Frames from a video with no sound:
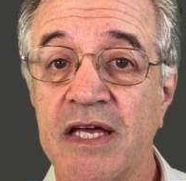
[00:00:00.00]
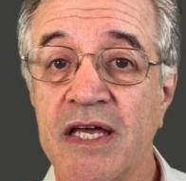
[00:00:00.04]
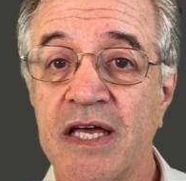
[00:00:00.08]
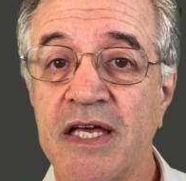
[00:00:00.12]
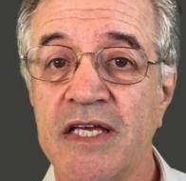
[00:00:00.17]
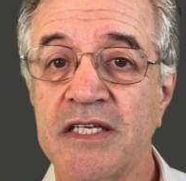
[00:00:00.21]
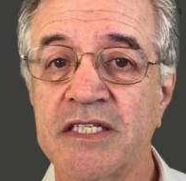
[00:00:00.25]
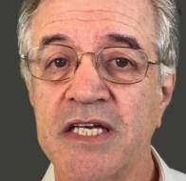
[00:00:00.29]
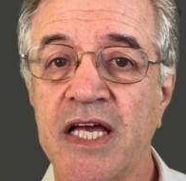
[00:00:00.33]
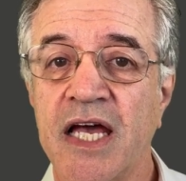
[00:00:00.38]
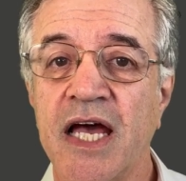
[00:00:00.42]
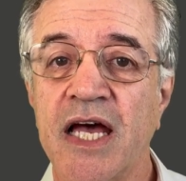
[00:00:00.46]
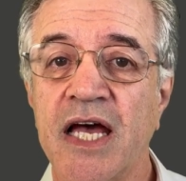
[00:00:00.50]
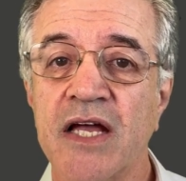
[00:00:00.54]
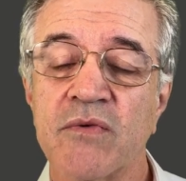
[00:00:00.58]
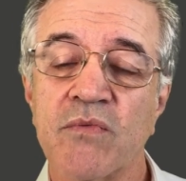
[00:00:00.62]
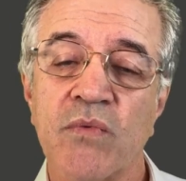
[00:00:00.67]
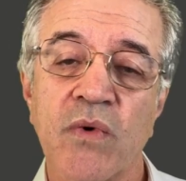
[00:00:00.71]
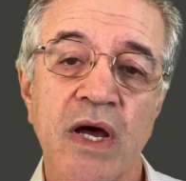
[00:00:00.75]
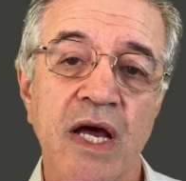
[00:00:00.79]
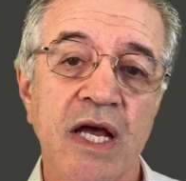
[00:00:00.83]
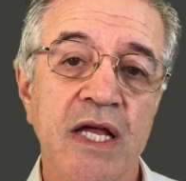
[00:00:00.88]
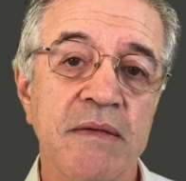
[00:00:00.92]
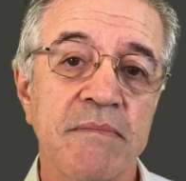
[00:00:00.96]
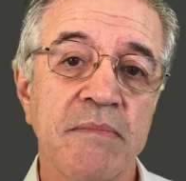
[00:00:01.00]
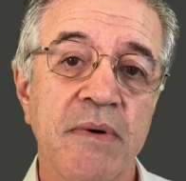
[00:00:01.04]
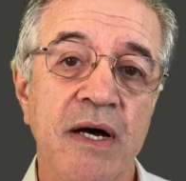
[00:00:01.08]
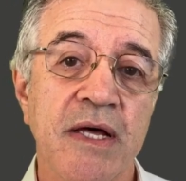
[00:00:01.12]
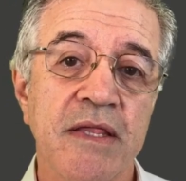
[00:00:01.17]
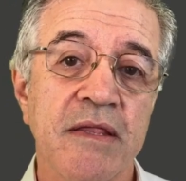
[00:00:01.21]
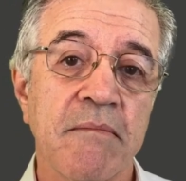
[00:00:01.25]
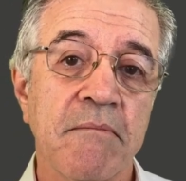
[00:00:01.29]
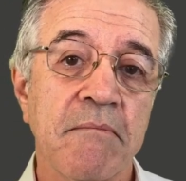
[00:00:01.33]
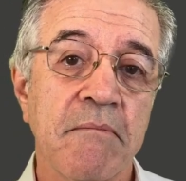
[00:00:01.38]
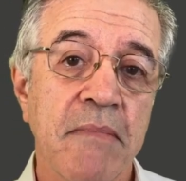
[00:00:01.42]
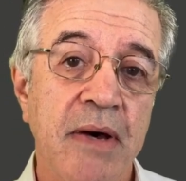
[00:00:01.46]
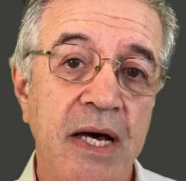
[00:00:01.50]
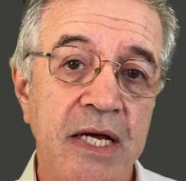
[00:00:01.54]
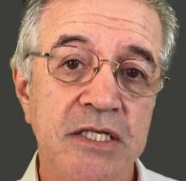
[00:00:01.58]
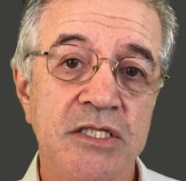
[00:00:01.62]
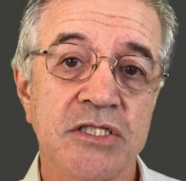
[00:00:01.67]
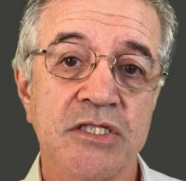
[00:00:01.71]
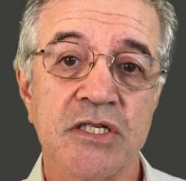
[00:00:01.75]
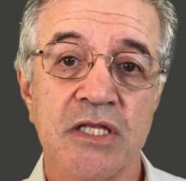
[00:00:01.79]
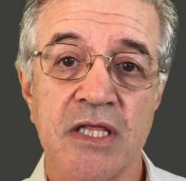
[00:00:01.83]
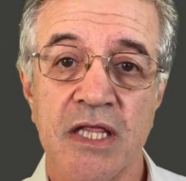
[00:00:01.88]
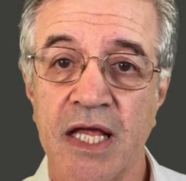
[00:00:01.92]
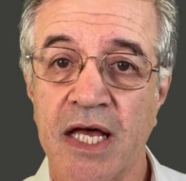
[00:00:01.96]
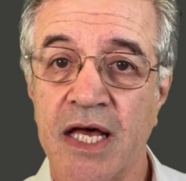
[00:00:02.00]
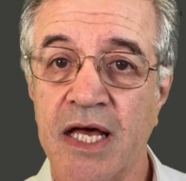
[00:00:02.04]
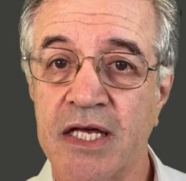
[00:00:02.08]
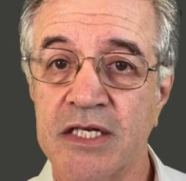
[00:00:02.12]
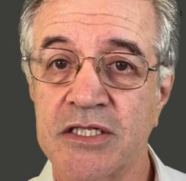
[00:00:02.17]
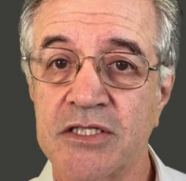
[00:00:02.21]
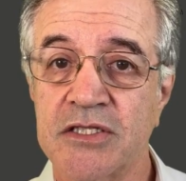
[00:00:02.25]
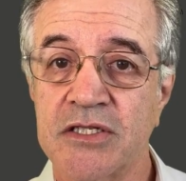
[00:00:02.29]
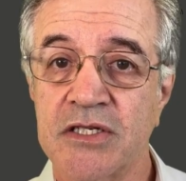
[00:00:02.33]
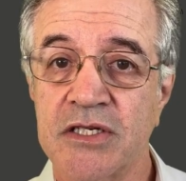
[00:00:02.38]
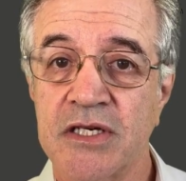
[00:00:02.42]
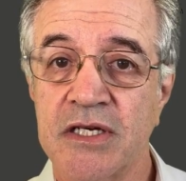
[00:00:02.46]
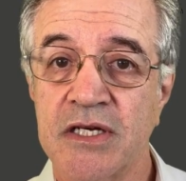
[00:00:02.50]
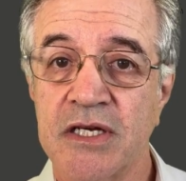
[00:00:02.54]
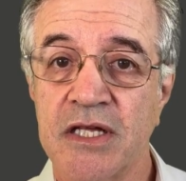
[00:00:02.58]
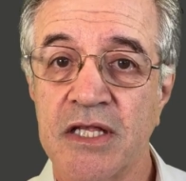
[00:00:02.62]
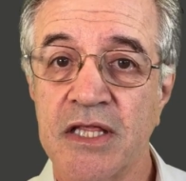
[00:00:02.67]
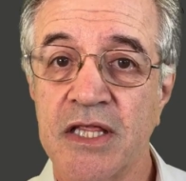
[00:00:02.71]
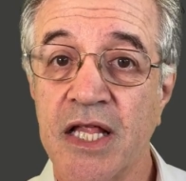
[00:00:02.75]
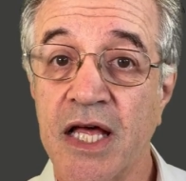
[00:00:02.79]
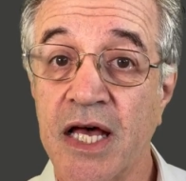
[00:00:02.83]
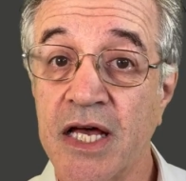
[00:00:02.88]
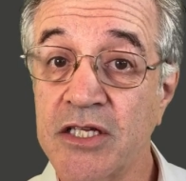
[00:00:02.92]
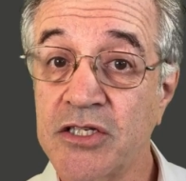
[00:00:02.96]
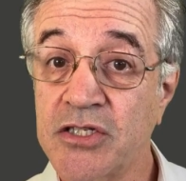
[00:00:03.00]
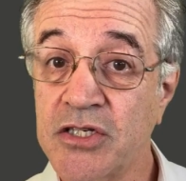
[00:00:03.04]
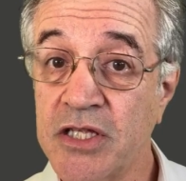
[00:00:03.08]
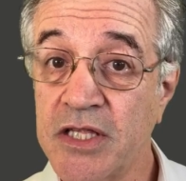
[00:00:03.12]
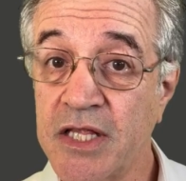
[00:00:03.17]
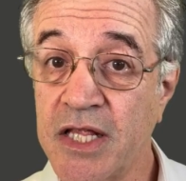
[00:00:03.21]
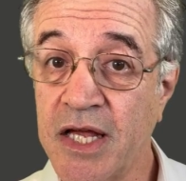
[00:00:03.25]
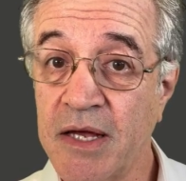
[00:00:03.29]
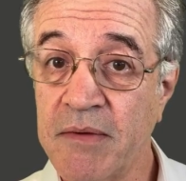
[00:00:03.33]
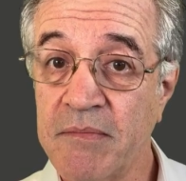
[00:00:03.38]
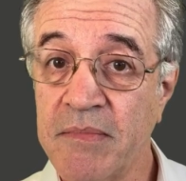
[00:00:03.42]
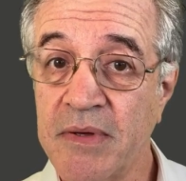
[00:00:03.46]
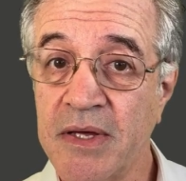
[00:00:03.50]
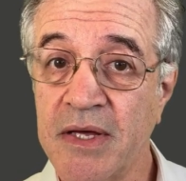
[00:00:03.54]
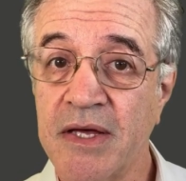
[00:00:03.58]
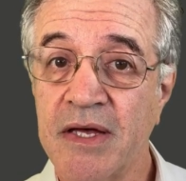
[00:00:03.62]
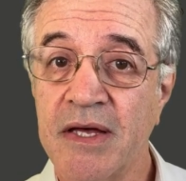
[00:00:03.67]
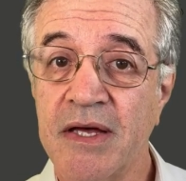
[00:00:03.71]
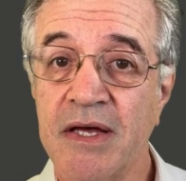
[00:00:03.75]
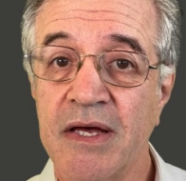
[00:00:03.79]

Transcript: it's outweighed by the much large, larger number